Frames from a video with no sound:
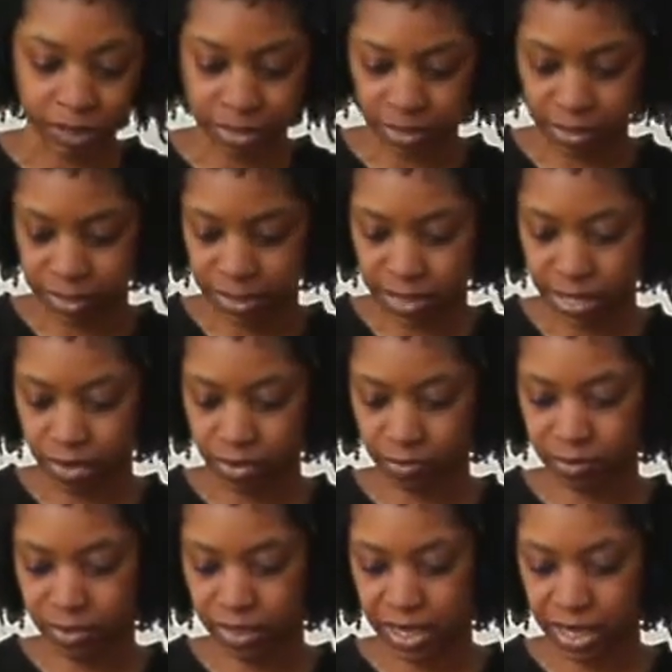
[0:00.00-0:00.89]
And now
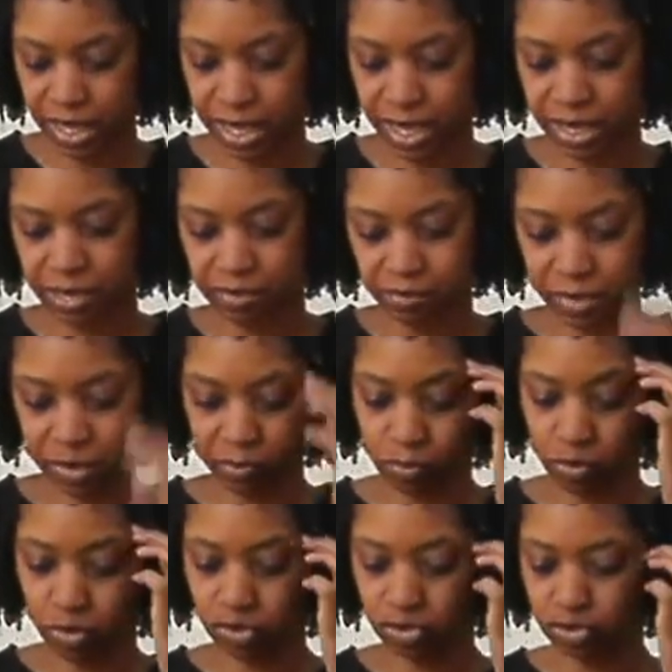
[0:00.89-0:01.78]
I'm going to add my
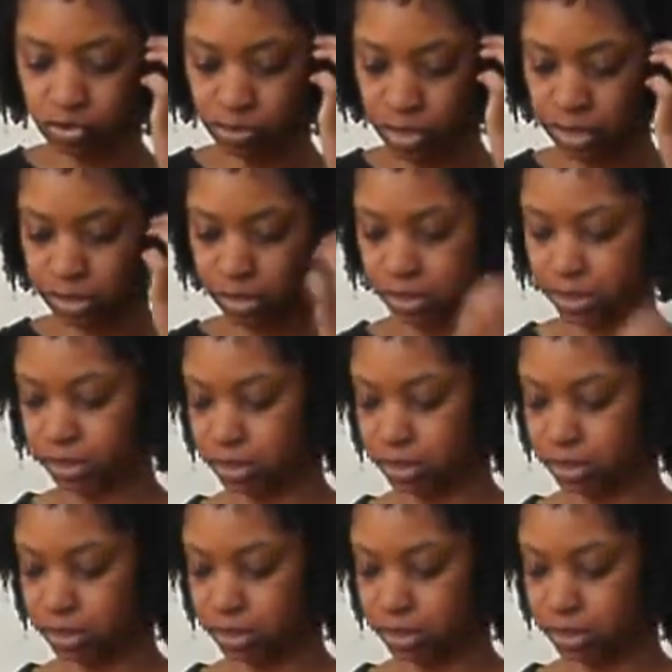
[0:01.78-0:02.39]
moisturizing